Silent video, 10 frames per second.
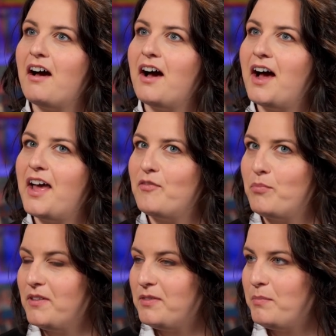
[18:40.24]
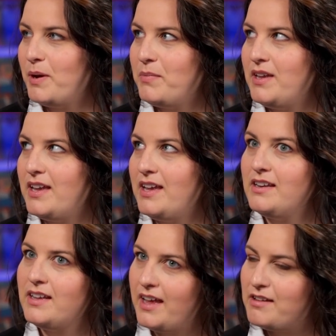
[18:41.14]
I have bought the puppy
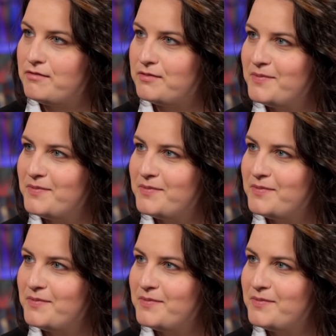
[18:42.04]
in Kyiv.